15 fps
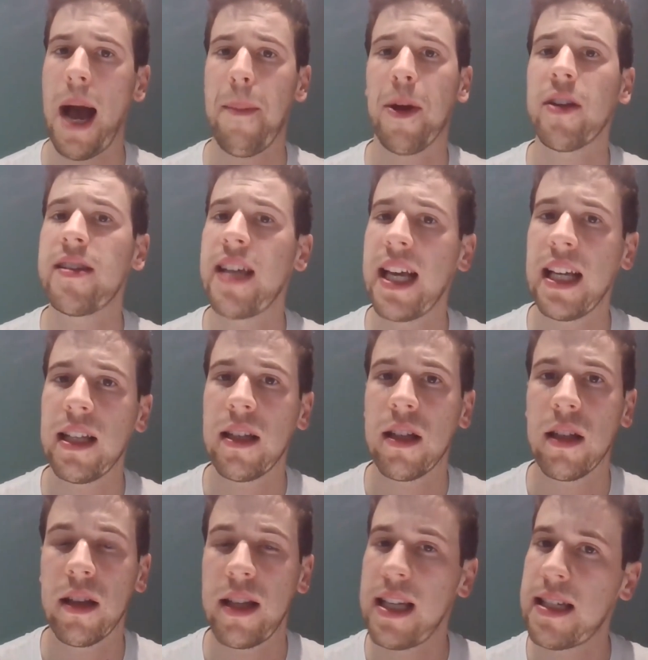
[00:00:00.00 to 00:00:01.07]
I'm not saying
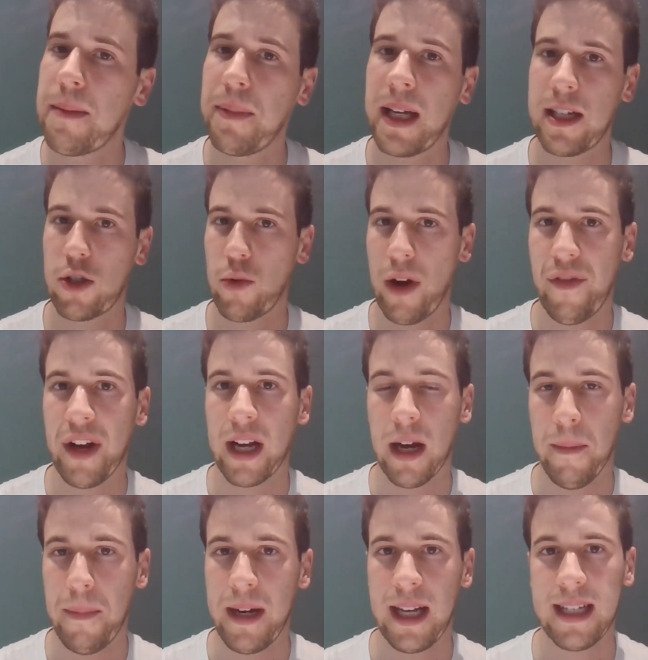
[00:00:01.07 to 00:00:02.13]
this applies to every
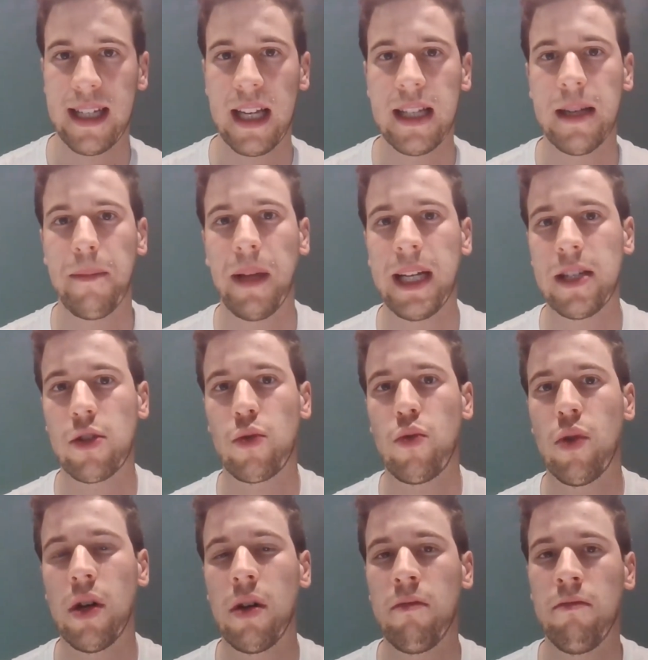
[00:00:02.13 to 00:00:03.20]
company. I say it applies
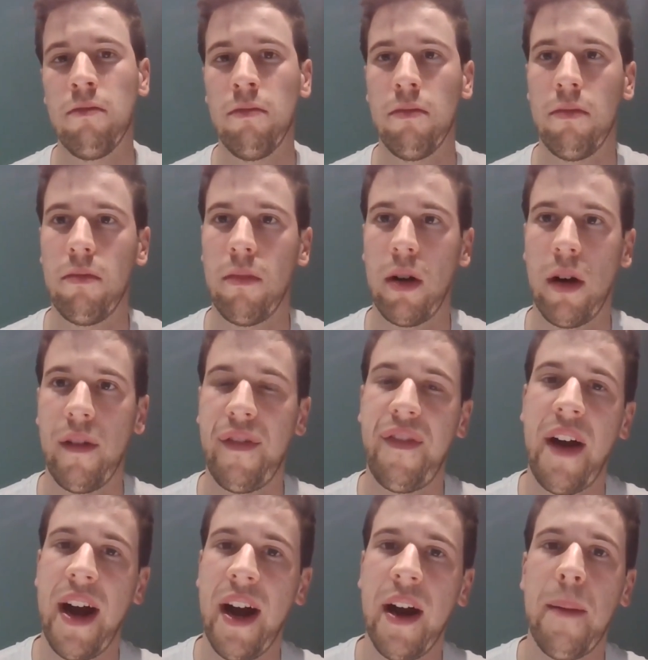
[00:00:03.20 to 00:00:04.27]
to a
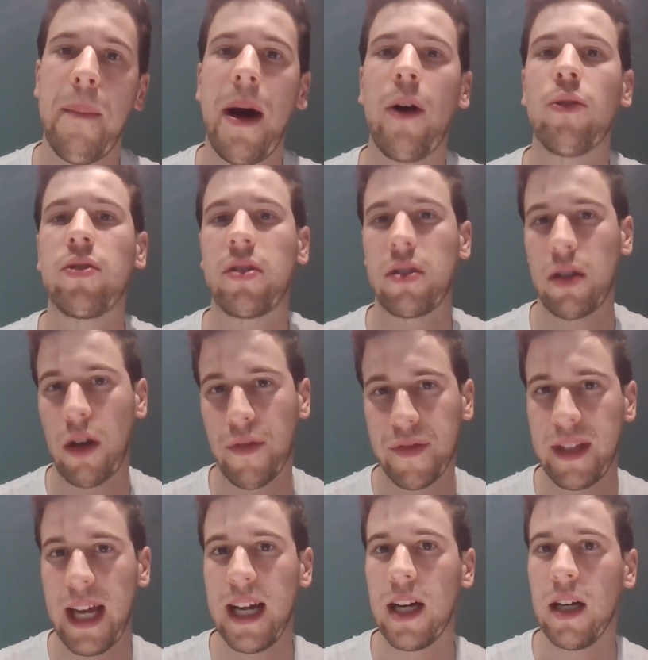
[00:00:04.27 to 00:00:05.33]
fair amount
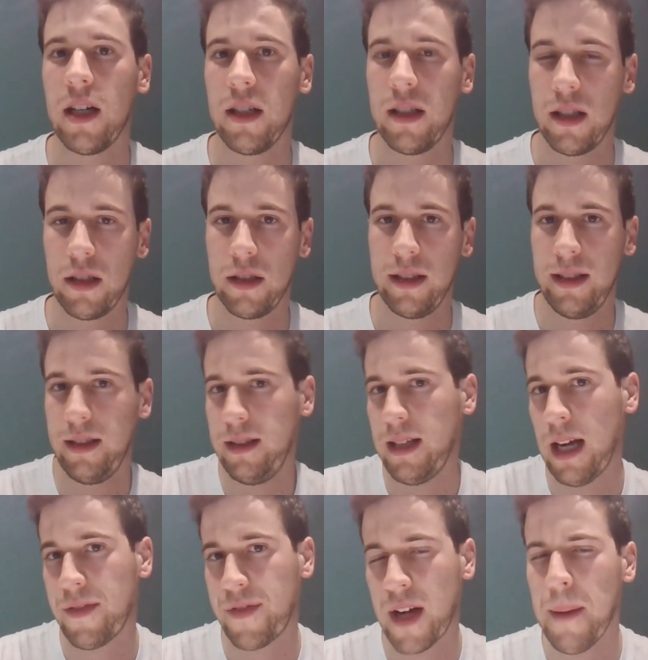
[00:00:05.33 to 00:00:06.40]
of data,
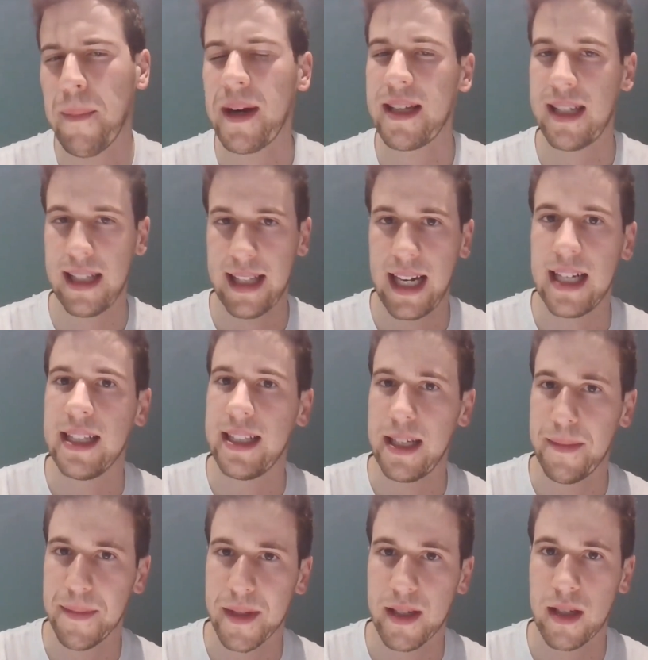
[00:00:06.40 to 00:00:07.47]
of companies and data
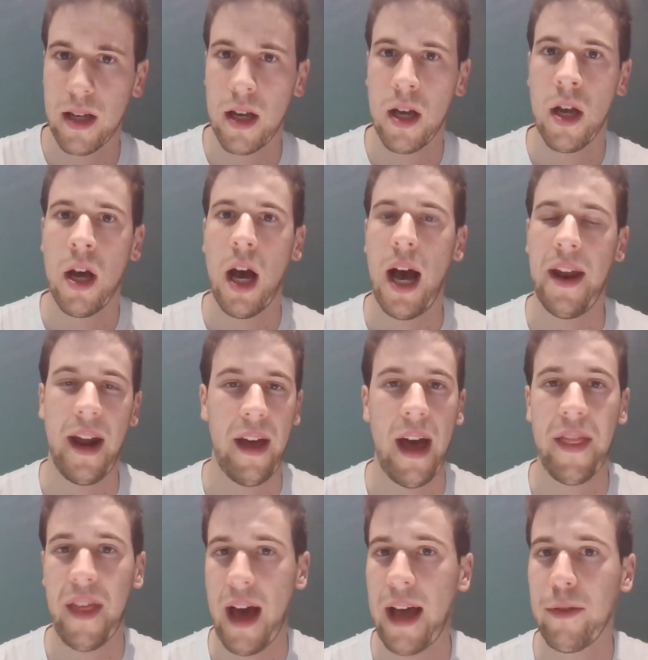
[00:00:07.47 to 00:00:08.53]
teams. And
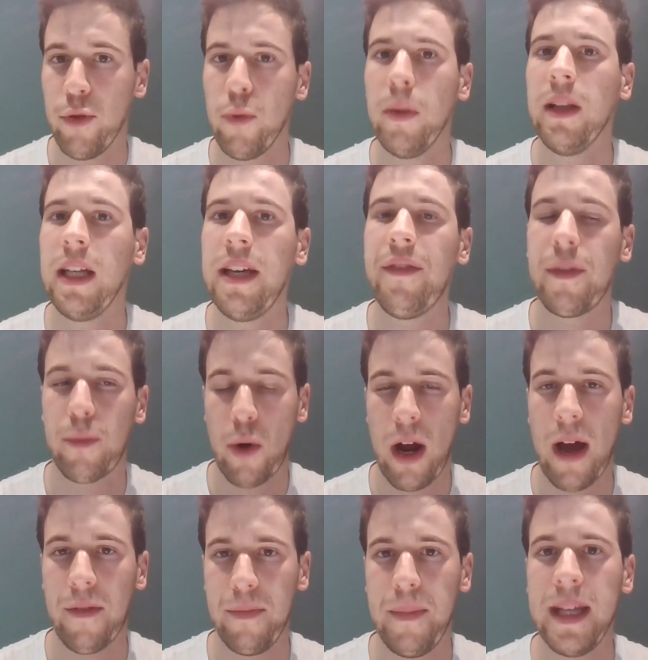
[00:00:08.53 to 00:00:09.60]
I do believe, and what
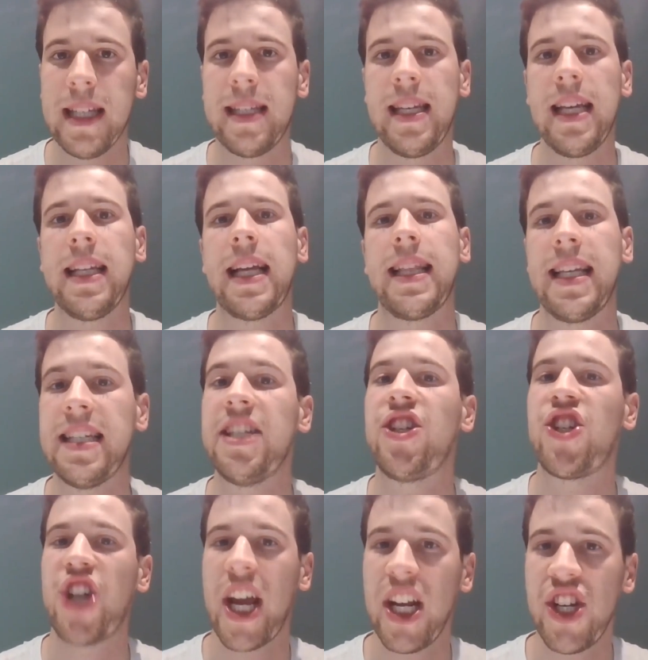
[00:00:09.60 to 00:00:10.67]
I've been seeing, that this is
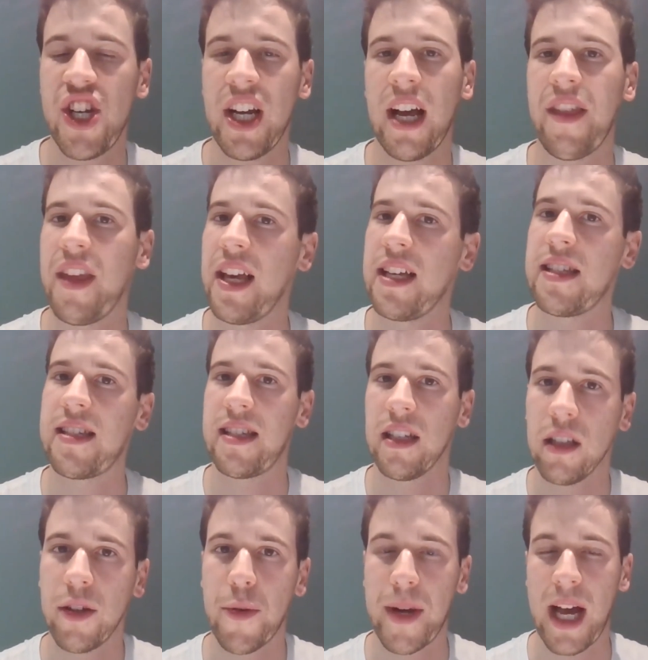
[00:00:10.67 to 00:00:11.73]
changing. I think it's
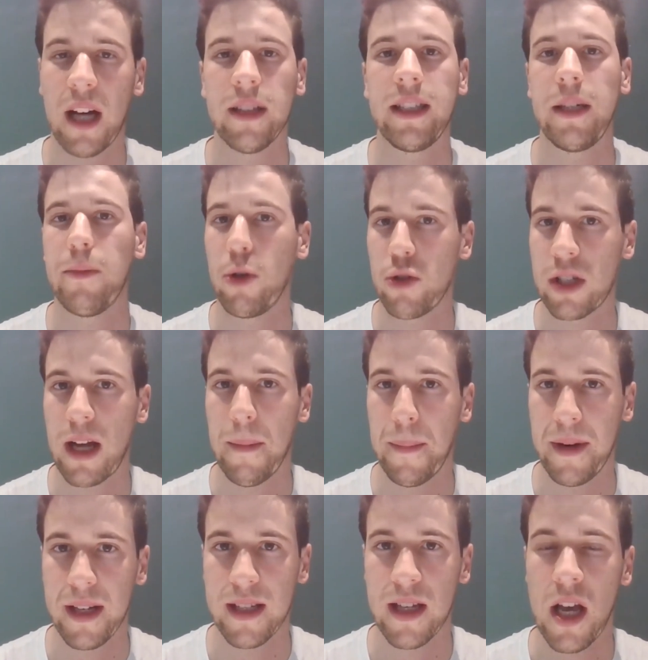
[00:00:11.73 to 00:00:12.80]
still the reality in most
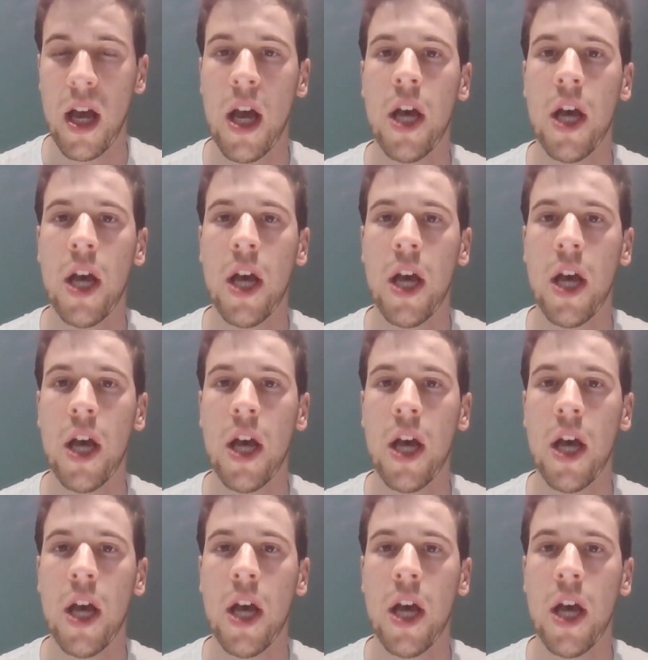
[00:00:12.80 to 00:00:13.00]
companies.